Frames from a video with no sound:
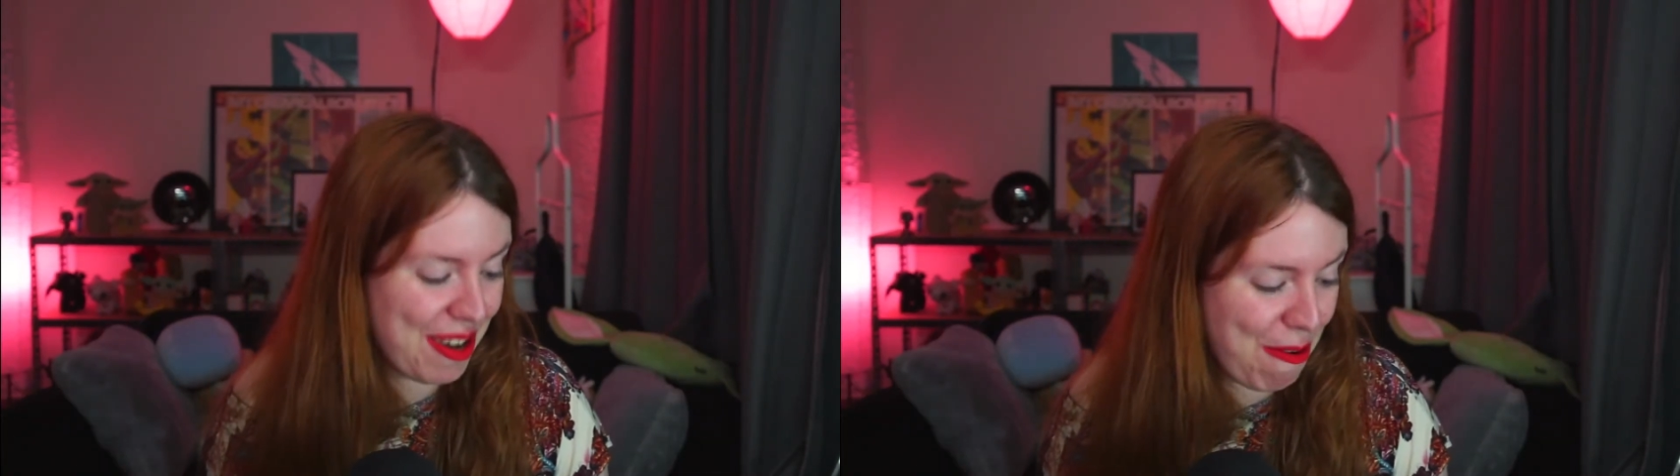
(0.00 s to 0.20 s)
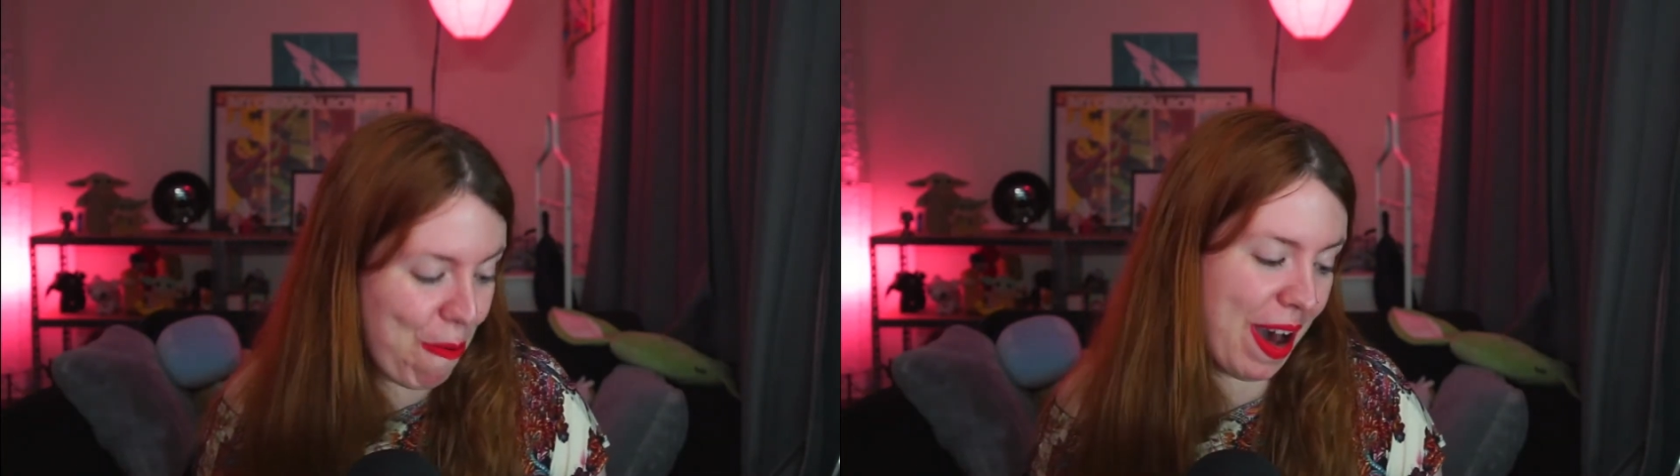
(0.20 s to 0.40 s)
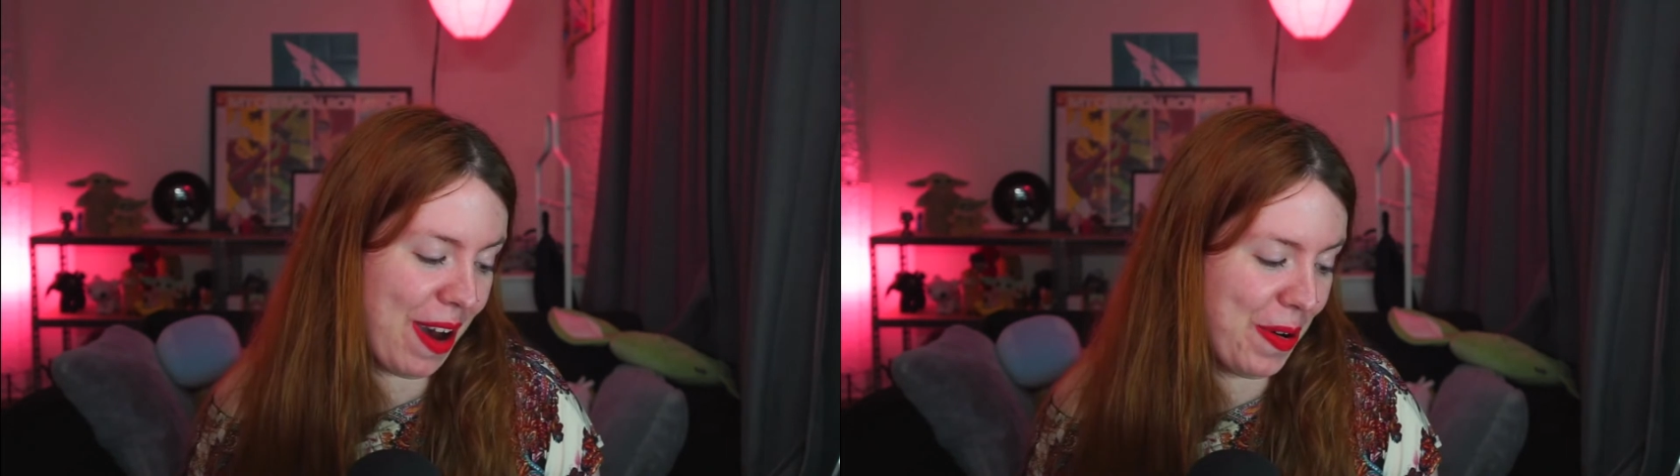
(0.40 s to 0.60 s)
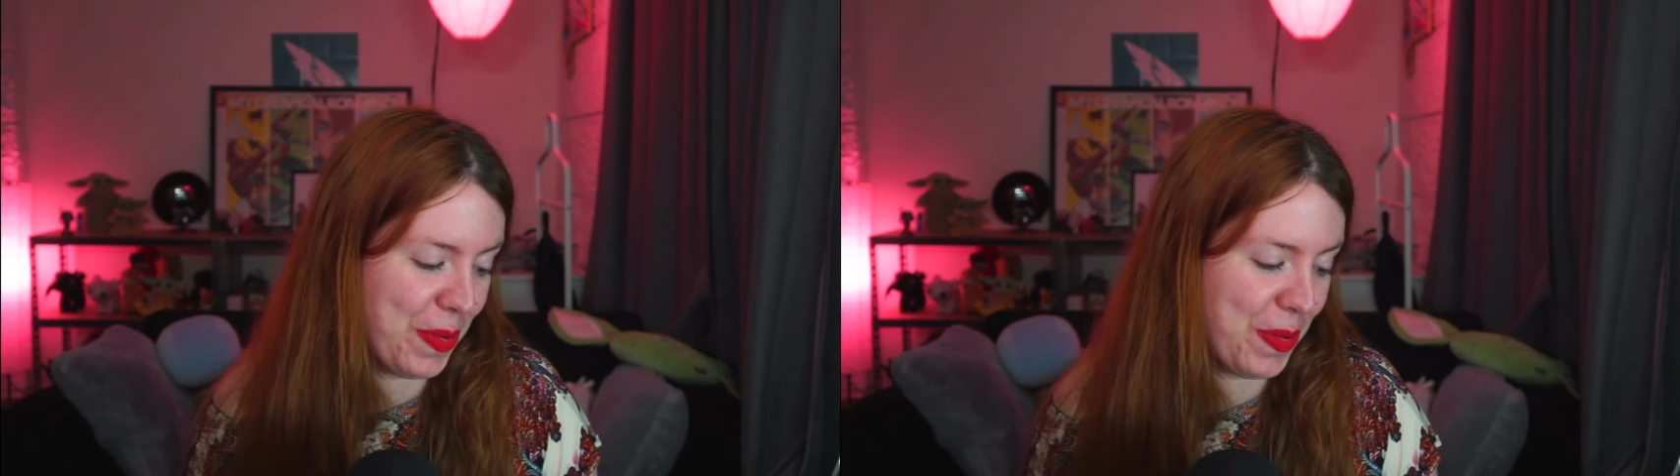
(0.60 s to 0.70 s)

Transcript: Wow.